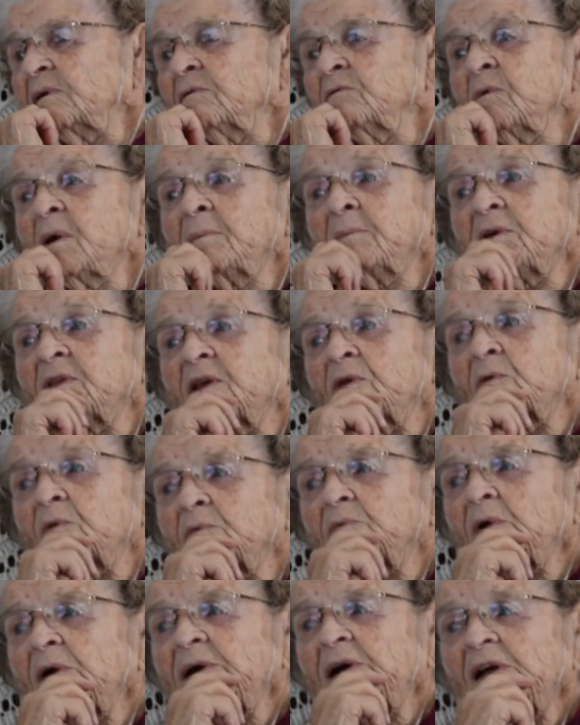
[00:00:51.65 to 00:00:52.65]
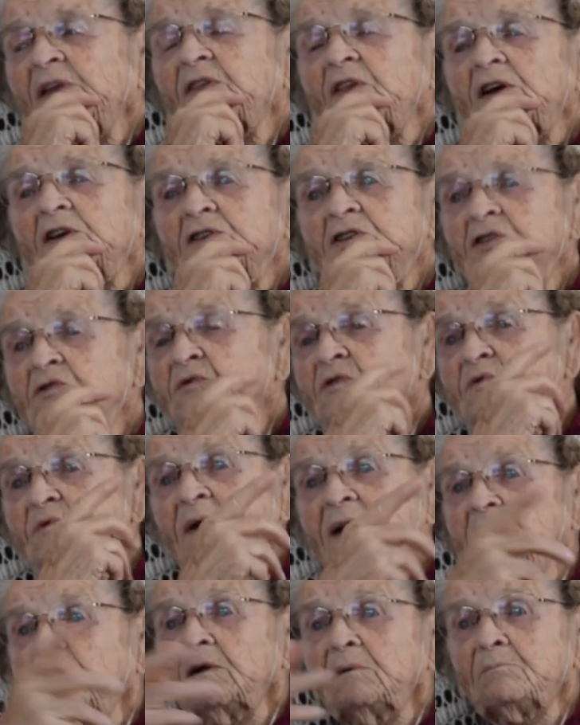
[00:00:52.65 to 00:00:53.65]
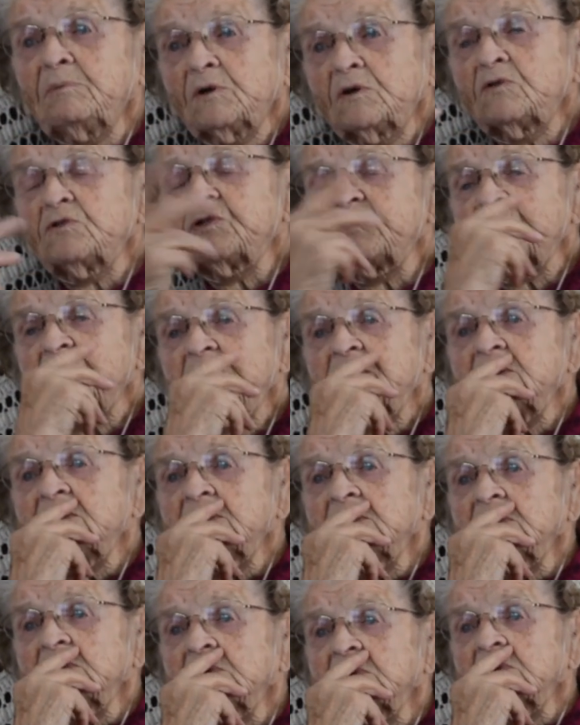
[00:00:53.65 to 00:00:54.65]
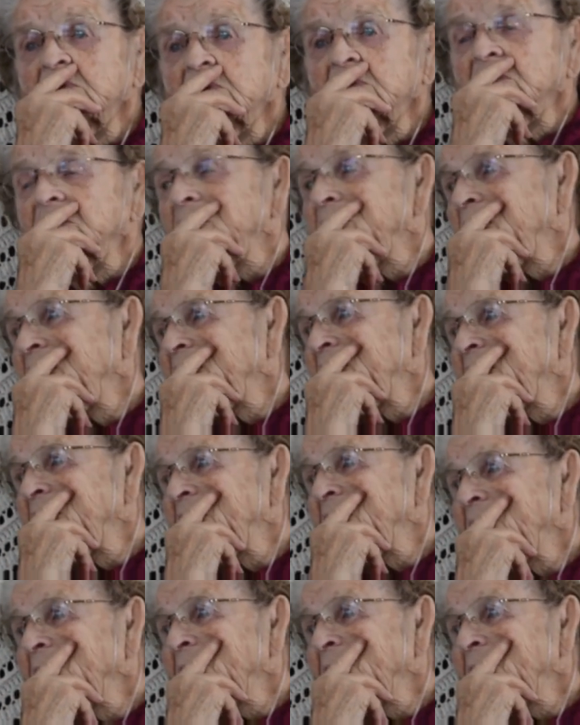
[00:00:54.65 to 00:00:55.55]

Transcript: I remember they were right. I thought she was right on Pearl Street, right there.